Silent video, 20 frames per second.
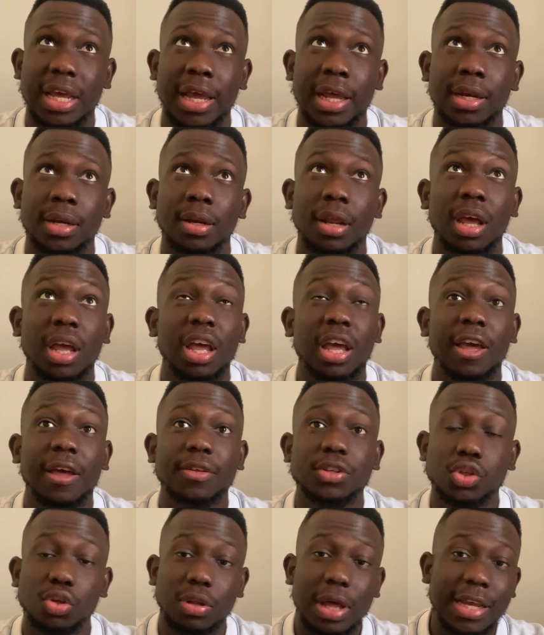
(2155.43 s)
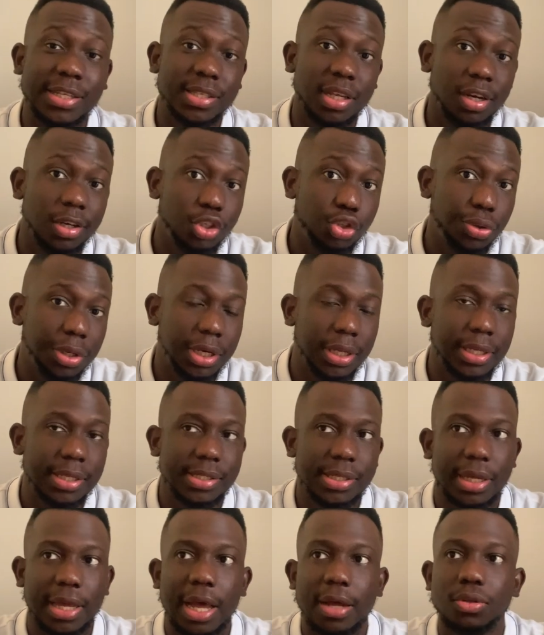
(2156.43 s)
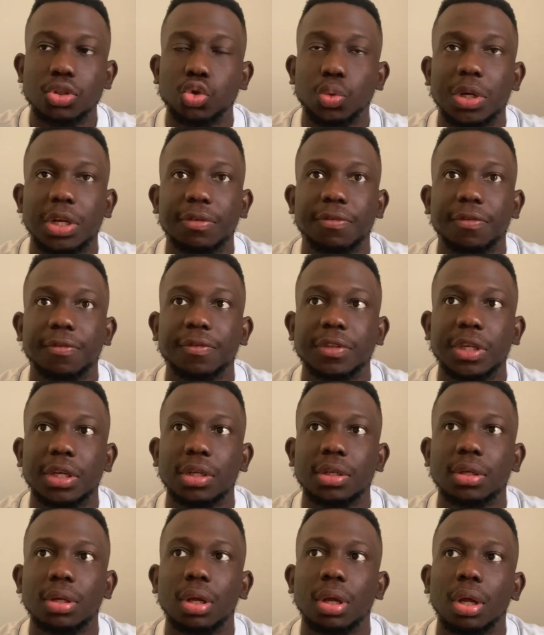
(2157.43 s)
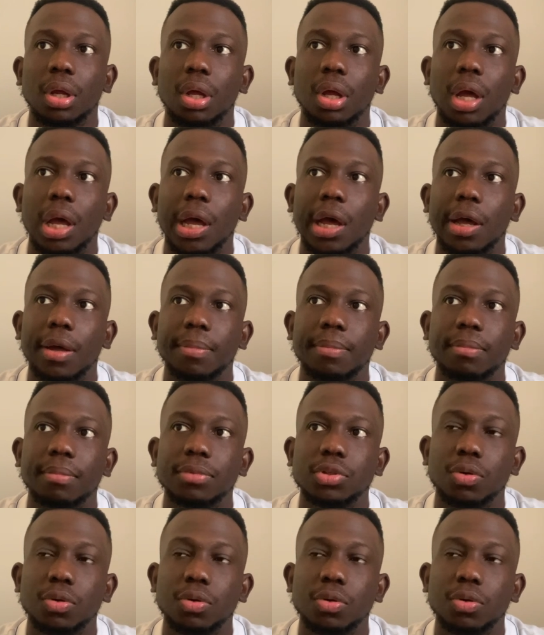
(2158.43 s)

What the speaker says: And so I started trading his account 2015.